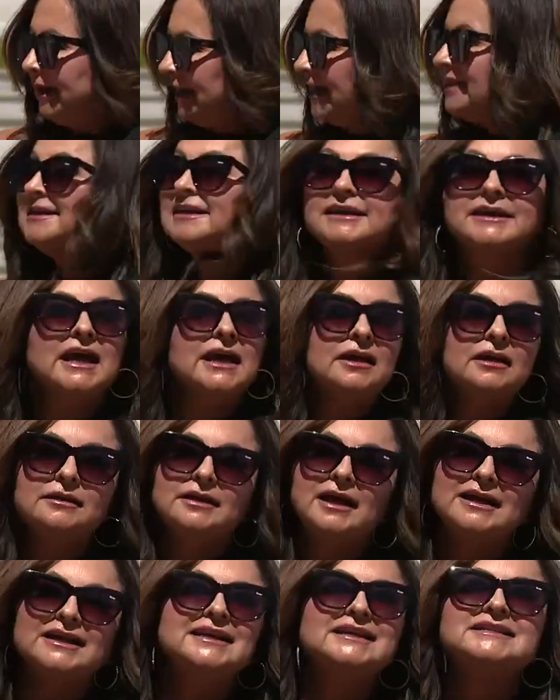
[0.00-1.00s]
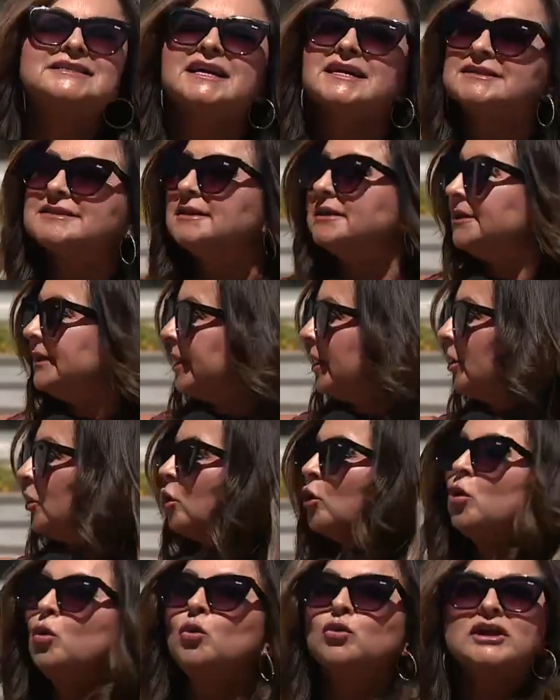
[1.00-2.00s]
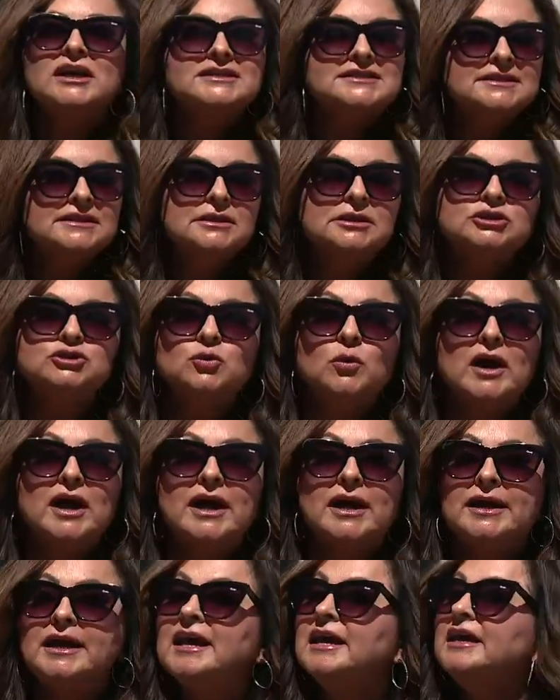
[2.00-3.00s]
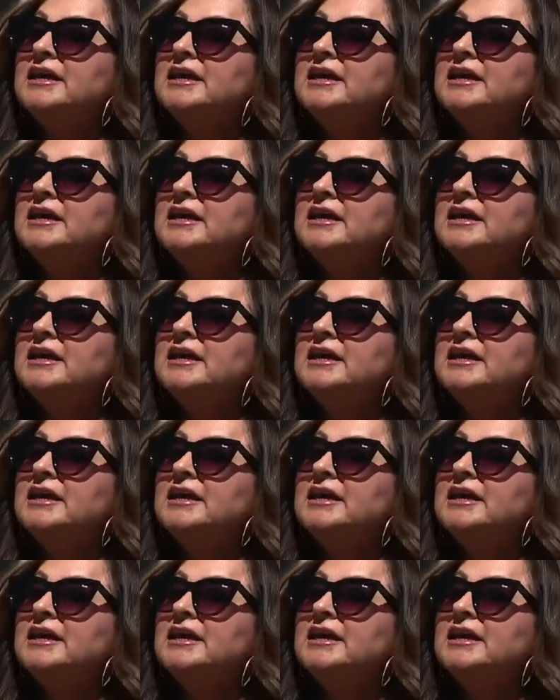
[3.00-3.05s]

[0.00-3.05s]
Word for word: indicating that he doesn't care who gets in his way.